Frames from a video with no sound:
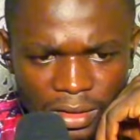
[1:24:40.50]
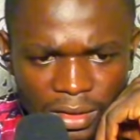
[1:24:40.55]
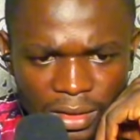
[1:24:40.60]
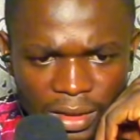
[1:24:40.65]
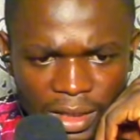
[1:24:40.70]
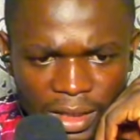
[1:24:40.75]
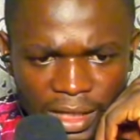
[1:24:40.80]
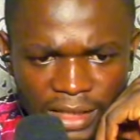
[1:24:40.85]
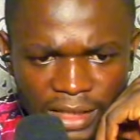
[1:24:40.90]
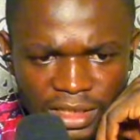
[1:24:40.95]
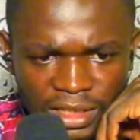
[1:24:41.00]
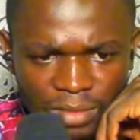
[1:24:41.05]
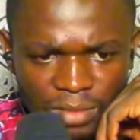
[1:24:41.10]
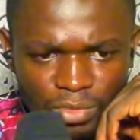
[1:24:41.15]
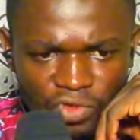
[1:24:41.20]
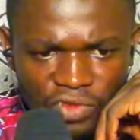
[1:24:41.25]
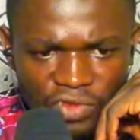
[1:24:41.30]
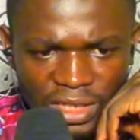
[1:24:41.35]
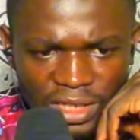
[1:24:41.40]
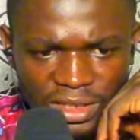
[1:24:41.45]
I see a move
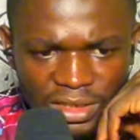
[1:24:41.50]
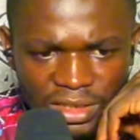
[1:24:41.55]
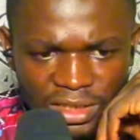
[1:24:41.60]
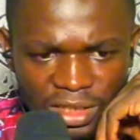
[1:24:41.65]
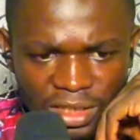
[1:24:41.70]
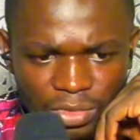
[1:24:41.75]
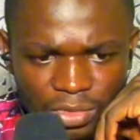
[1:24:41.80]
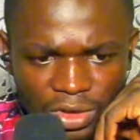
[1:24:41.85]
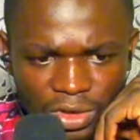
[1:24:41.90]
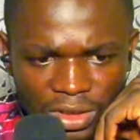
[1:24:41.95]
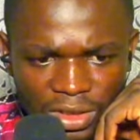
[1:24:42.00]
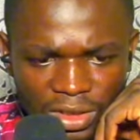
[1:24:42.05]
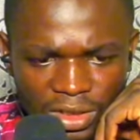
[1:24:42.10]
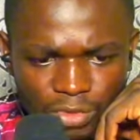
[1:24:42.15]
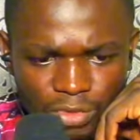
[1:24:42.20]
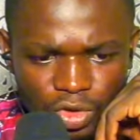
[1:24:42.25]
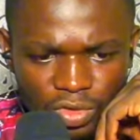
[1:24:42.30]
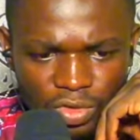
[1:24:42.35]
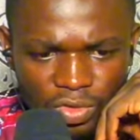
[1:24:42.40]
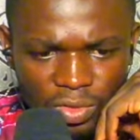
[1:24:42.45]
like this happening. I'm
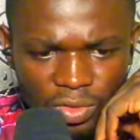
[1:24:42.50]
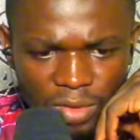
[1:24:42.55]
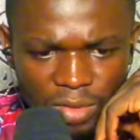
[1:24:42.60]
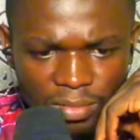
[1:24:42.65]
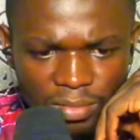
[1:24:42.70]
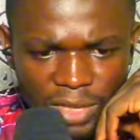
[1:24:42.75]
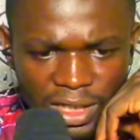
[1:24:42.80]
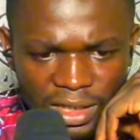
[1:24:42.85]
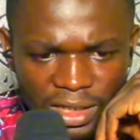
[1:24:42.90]
just going back.